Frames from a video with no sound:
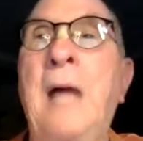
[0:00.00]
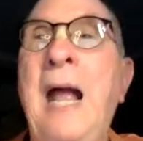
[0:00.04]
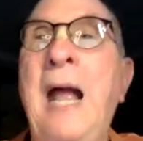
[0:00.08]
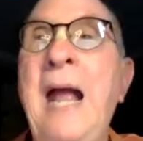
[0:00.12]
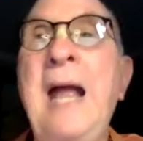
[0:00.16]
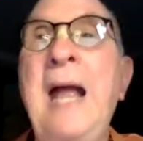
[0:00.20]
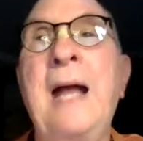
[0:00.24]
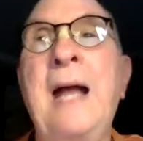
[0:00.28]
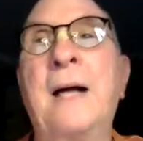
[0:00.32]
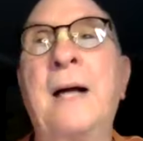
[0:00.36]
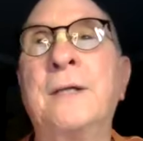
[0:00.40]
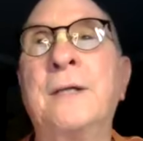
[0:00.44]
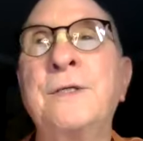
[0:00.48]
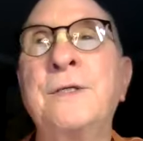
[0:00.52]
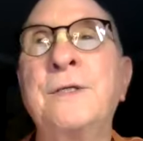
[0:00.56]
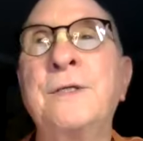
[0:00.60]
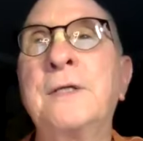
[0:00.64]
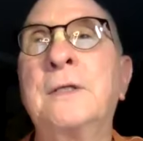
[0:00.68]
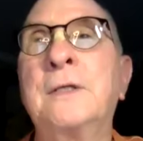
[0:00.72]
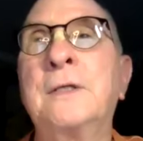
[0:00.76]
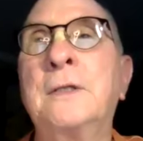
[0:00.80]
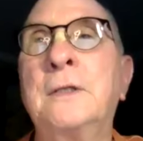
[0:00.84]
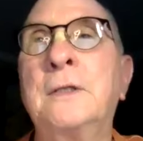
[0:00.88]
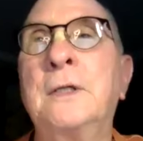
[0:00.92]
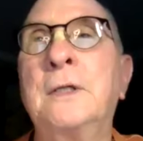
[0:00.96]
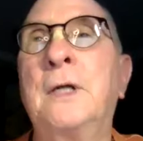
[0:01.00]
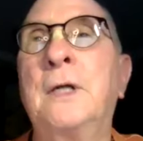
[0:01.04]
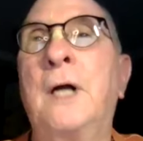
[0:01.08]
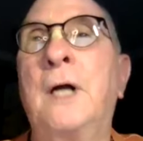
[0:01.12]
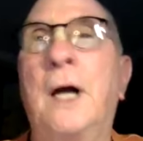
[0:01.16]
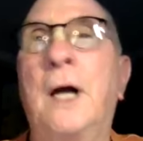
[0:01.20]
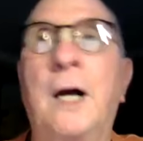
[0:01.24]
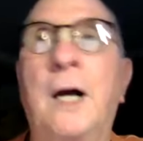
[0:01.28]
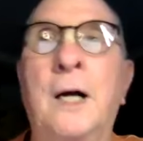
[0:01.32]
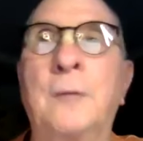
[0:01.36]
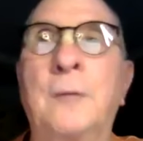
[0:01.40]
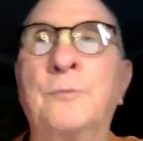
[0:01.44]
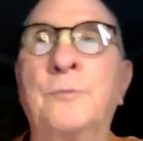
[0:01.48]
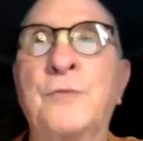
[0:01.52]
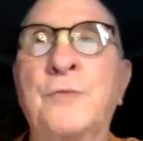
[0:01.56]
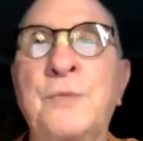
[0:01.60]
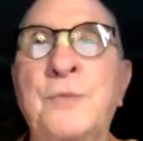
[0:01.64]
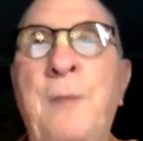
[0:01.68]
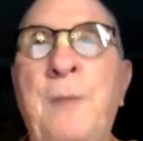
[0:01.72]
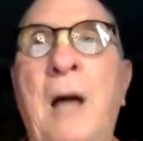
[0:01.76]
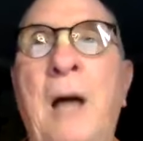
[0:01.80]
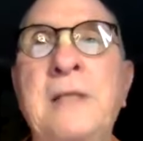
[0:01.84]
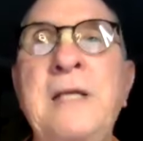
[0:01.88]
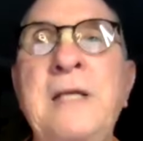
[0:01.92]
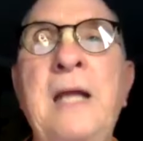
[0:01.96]
And
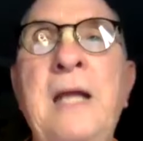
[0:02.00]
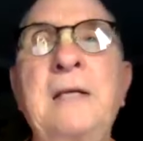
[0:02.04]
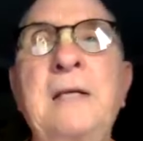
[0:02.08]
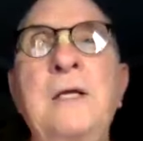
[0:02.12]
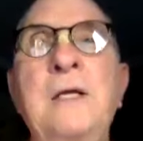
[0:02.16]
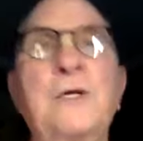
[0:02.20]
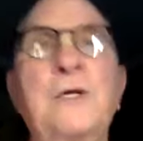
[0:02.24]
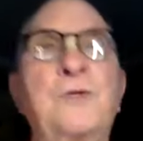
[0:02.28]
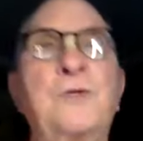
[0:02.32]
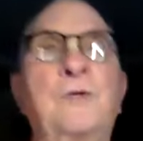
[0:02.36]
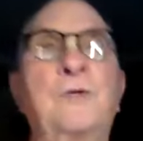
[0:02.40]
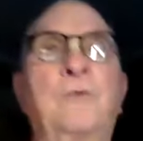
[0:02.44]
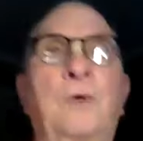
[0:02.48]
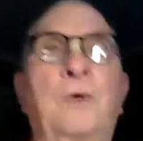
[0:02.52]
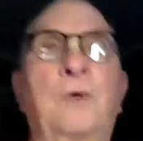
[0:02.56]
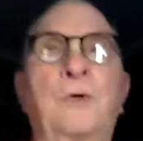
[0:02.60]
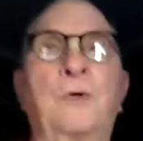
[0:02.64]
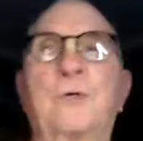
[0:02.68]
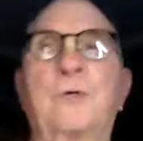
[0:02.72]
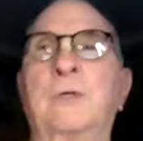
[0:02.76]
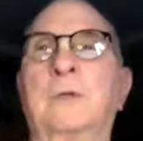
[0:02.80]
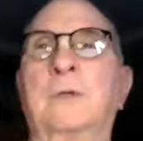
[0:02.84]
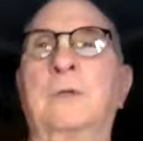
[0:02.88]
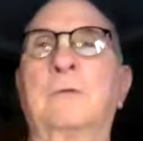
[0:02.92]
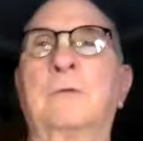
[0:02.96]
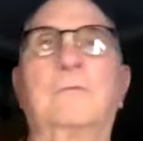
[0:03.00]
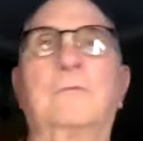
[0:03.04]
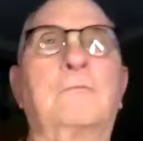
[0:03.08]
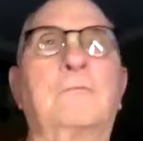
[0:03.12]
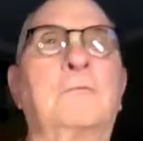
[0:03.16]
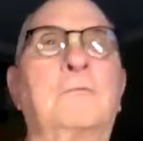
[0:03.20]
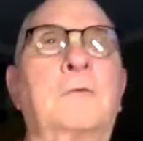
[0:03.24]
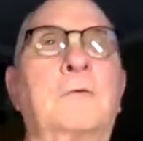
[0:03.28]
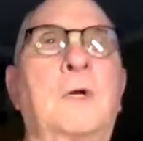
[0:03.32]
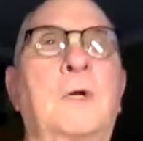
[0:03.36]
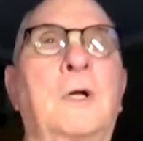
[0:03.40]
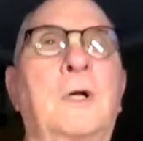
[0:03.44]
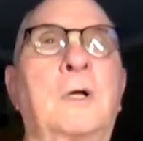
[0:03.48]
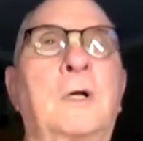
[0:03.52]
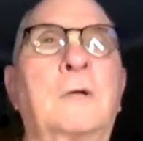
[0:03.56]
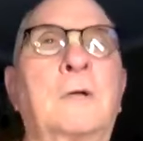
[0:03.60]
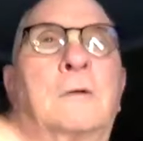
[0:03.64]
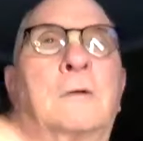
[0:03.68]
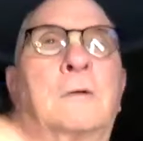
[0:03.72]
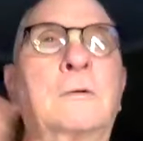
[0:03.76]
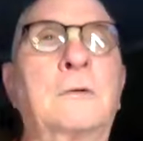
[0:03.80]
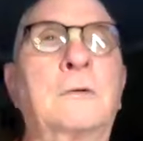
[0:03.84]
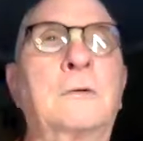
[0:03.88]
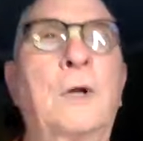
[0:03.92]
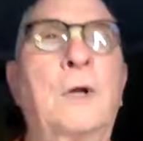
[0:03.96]
spontaneous devotion.
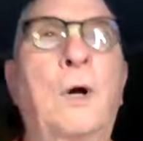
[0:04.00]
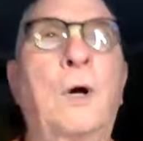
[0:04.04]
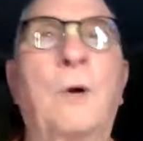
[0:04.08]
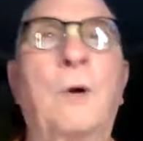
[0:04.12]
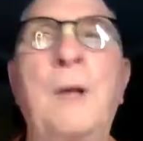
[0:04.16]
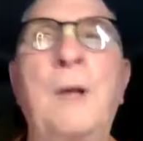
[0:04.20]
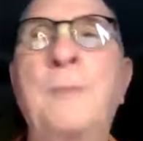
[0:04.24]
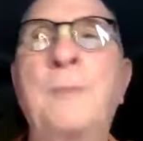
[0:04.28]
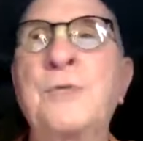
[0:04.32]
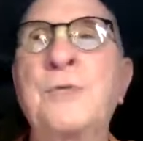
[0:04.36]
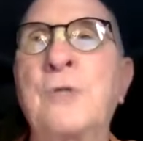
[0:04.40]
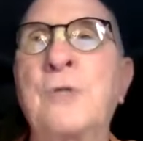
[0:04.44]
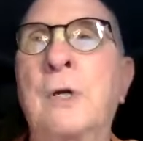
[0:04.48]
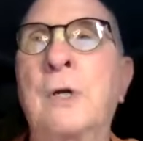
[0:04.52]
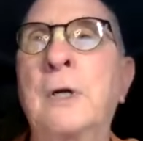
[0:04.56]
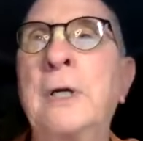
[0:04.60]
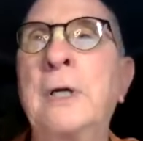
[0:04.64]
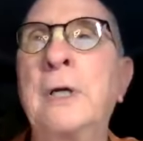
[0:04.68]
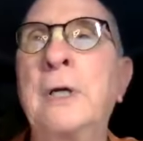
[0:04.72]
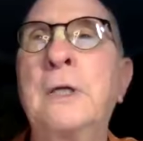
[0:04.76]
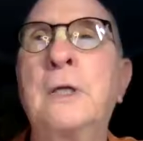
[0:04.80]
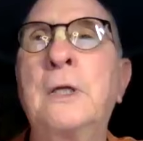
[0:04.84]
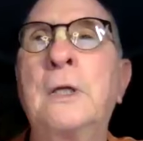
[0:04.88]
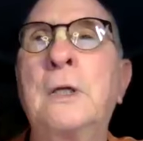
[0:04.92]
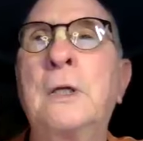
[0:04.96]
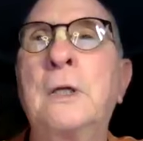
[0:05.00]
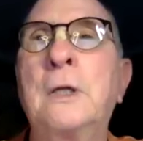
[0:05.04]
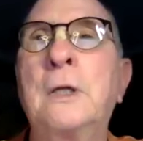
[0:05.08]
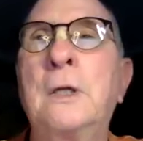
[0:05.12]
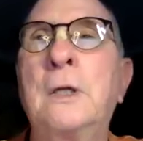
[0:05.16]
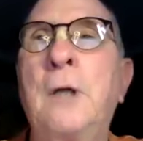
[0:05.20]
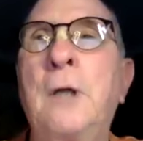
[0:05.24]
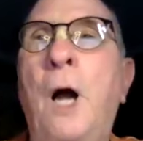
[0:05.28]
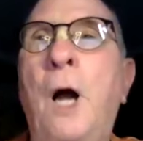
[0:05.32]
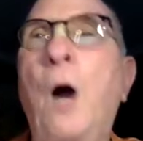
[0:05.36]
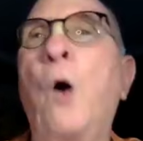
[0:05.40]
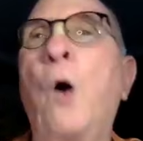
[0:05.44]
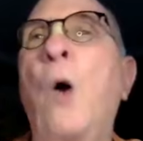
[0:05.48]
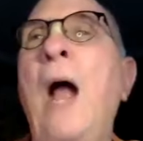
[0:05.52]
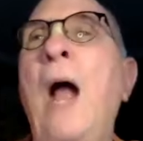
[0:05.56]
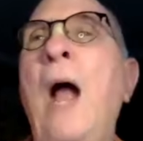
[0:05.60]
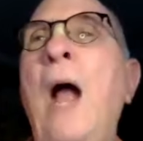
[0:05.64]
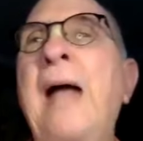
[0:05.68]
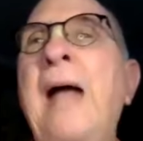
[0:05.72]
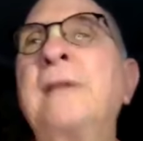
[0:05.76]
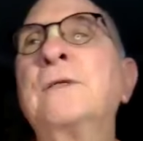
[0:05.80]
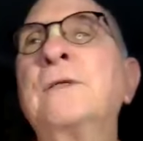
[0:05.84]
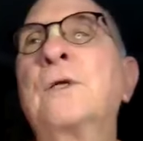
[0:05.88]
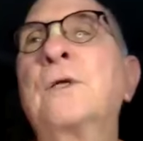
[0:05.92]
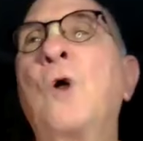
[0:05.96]
No, I'm sorry. Oh,
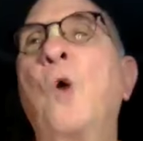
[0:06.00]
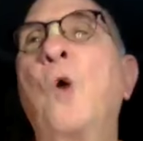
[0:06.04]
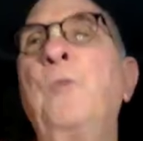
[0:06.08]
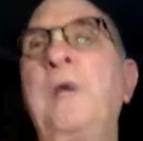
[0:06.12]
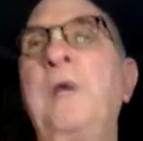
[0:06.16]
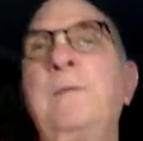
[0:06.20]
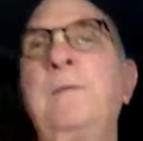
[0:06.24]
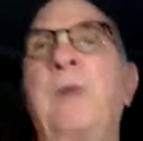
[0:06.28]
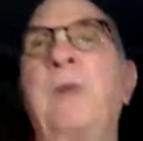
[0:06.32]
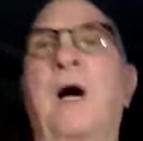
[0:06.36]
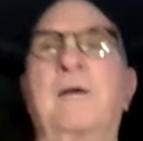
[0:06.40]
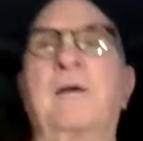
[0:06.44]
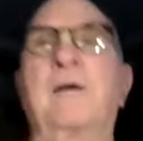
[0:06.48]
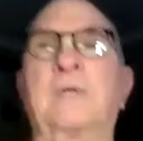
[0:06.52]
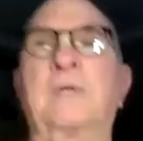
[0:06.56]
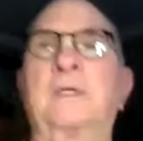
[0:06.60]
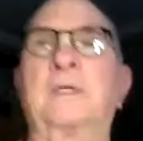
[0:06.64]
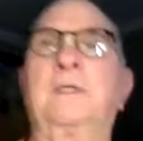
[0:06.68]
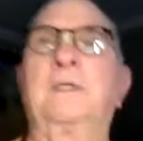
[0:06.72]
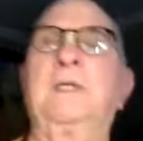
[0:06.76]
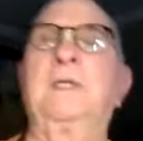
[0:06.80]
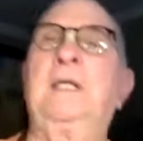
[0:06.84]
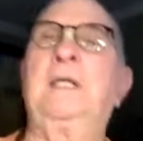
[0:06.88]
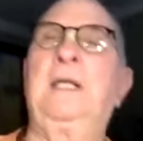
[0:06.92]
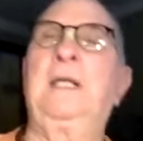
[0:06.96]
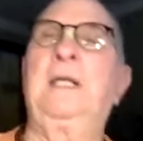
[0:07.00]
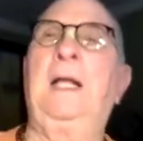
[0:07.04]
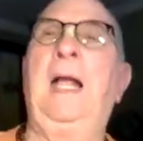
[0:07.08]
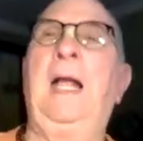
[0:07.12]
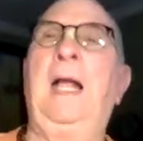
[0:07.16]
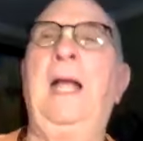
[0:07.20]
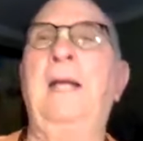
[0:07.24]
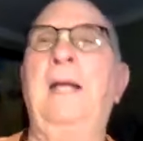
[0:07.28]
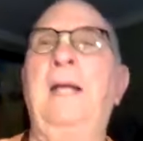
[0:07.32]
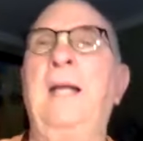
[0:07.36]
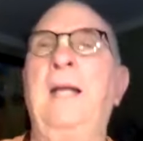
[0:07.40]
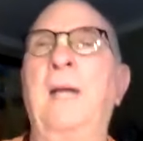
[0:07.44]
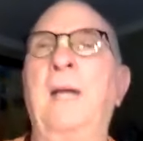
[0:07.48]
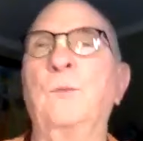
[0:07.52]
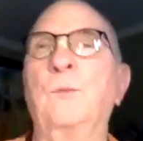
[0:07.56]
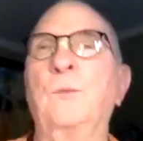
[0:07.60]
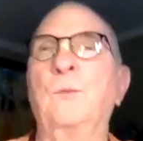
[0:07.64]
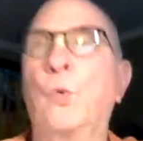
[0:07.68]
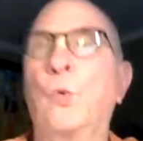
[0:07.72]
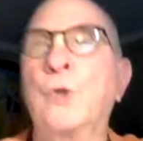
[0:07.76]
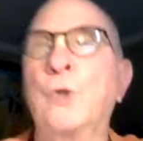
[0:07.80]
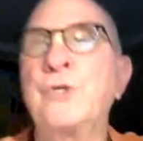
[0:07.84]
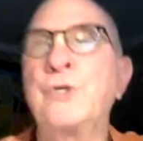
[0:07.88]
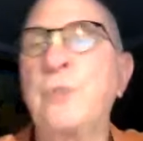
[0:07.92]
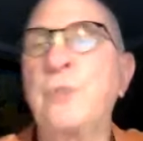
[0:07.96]
and Gopi Baba, and
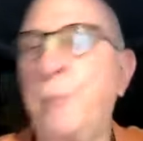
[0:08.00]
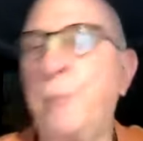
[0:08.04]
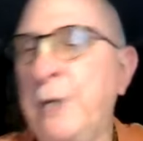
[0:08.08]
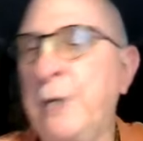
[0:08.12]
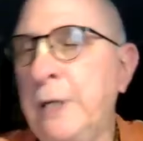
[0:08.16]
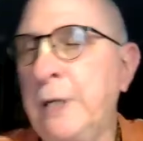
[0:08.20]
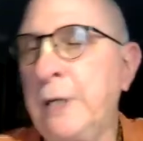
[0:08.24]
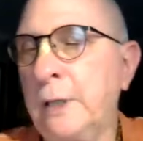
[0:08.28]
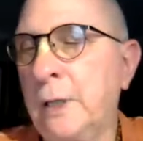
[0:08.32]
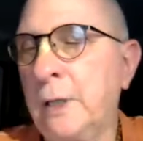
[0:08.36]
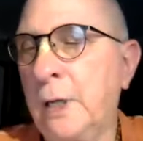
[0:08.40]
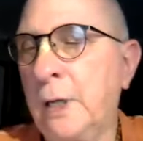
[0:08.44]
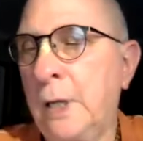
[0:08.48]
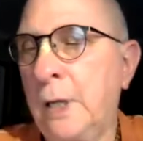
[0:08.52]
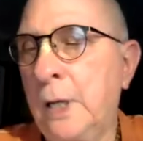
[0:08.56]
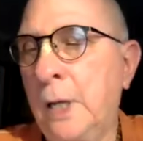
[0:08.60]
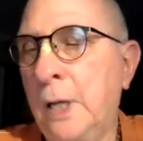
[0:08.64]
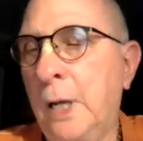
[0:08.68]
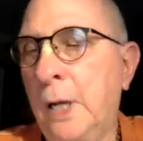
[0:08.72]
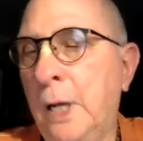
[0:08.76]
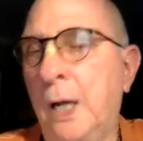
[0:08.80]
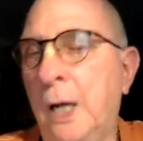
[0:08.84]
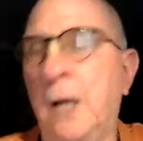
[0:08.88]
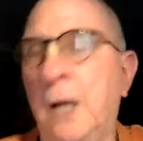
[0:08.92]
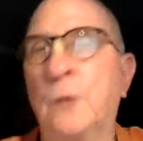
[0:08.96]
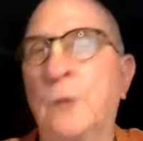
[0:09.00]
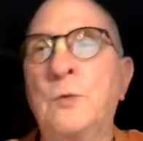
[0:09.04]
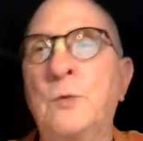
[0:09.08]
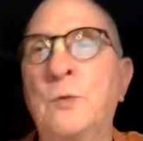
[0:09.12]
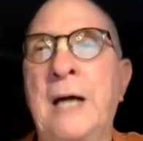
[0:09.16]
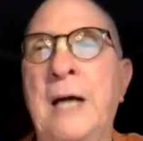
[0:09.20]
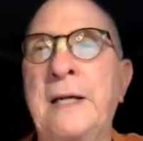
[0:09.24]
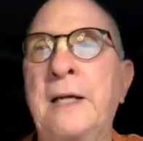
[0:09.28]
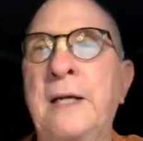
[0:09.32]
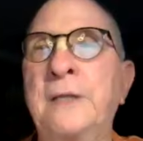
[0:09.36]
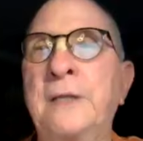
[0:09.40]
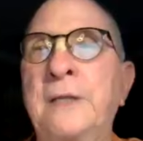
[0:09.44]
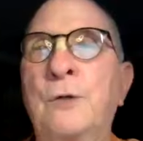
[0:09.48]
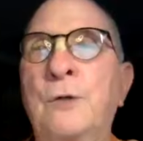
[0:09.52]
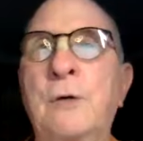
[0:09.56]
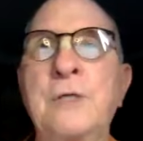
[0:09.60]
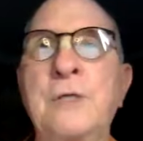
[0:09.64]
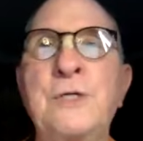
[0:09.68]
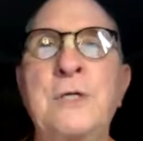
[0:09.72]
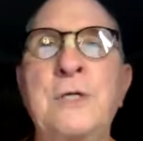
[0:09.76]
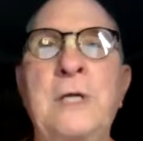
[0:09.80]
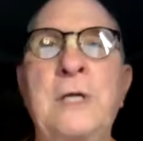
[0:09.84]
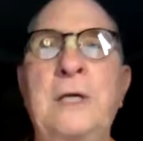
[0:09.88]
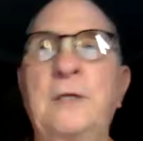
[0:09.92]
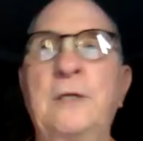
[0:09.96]
worshiping Radha and
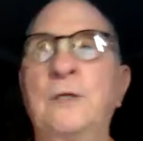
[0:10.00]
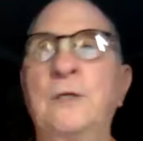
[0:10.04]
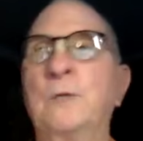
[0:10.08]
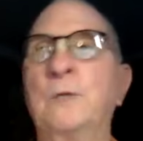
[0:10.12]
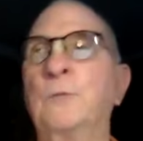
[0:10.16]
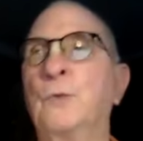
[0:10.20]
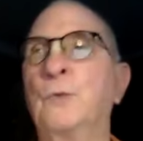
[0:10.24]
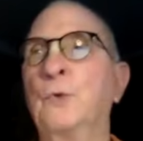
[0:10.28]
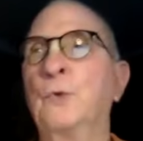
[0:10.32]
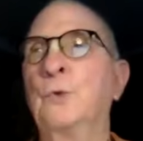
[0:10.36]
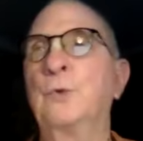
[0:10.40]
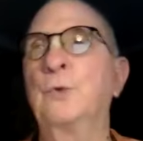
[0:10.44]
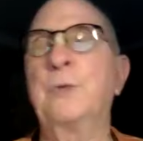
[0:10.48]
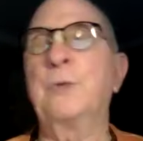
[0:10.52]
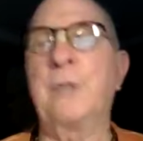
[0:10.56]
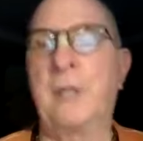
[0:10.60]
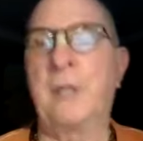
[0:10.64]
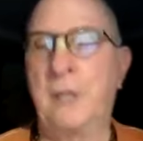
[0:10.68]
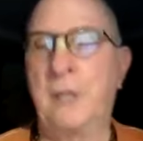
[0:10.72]
Krishna in the mood